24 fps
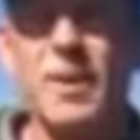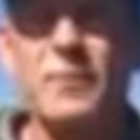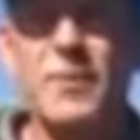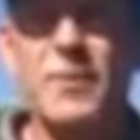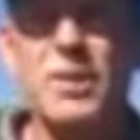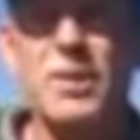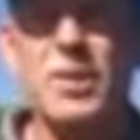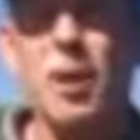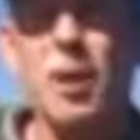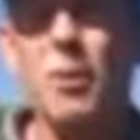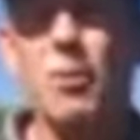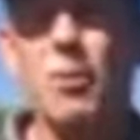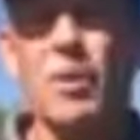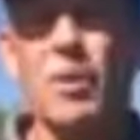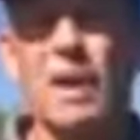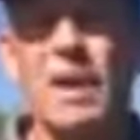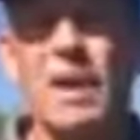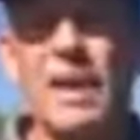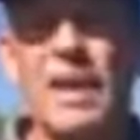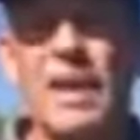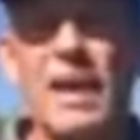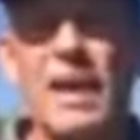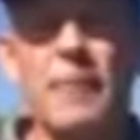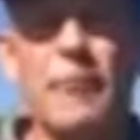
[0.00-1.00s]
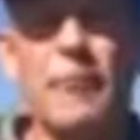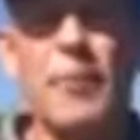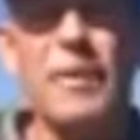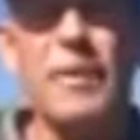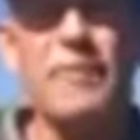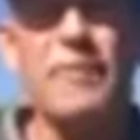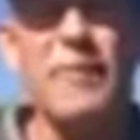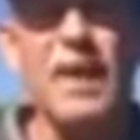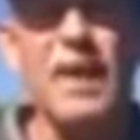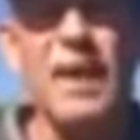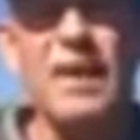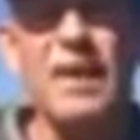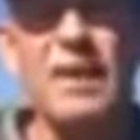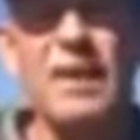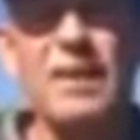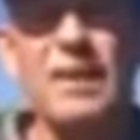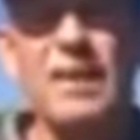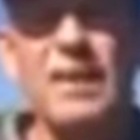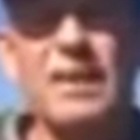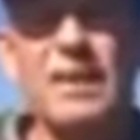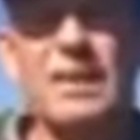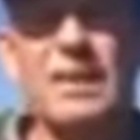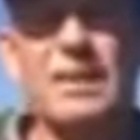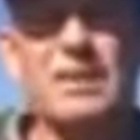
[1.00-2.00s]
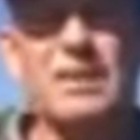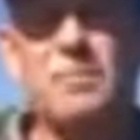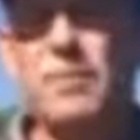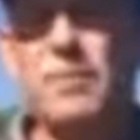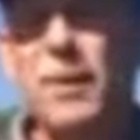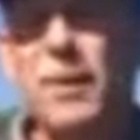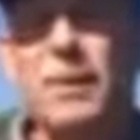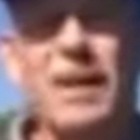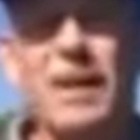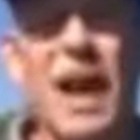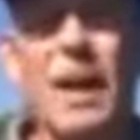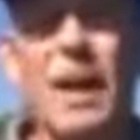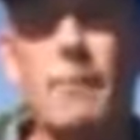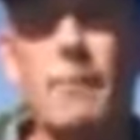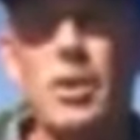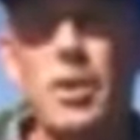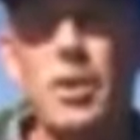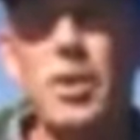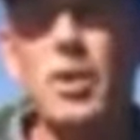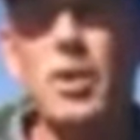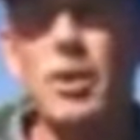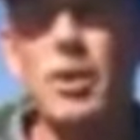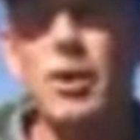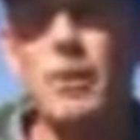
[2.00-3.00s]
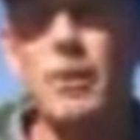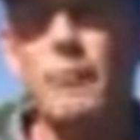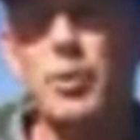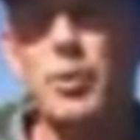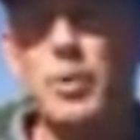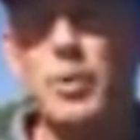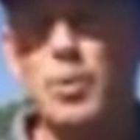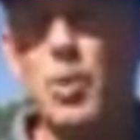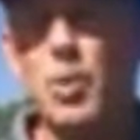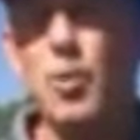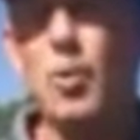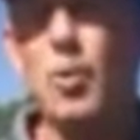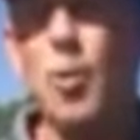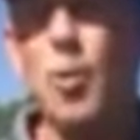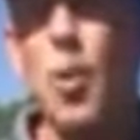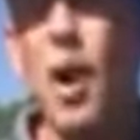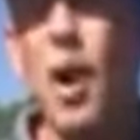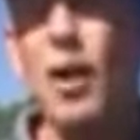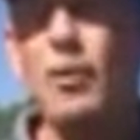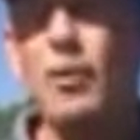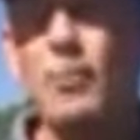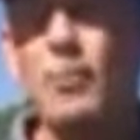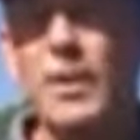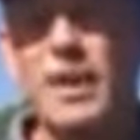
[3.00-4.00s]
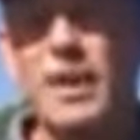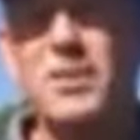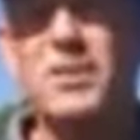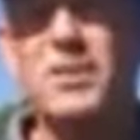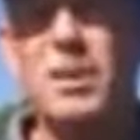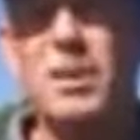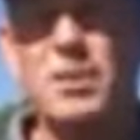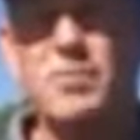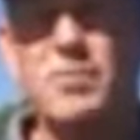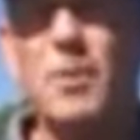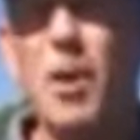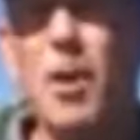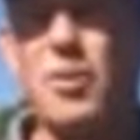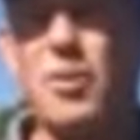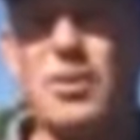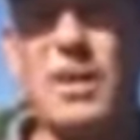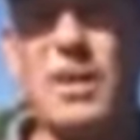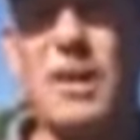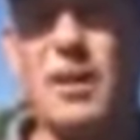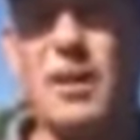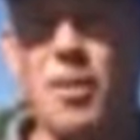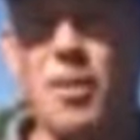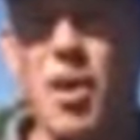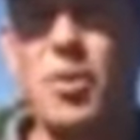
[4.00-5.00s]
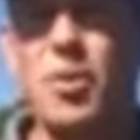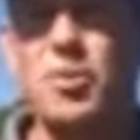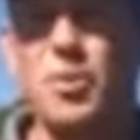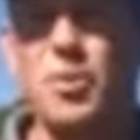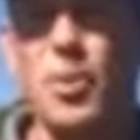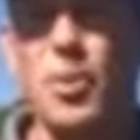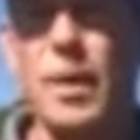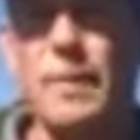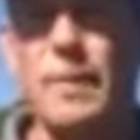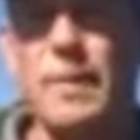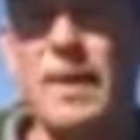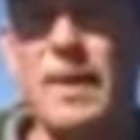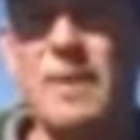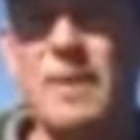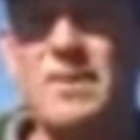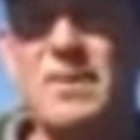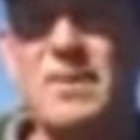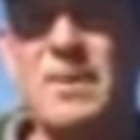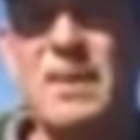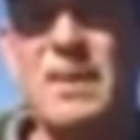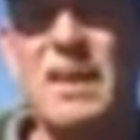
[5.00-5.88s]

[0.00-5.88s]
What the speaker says: so if we get this time of year, if we're short of water, we could see small seed in all soybeans.